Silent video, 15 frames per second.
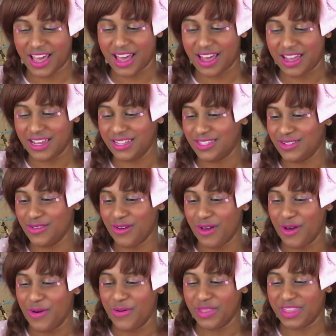I don't
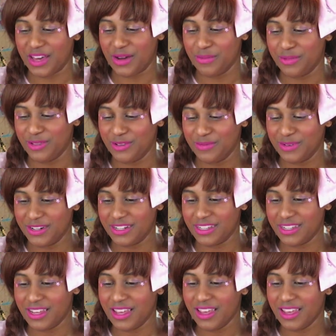go without bloomers.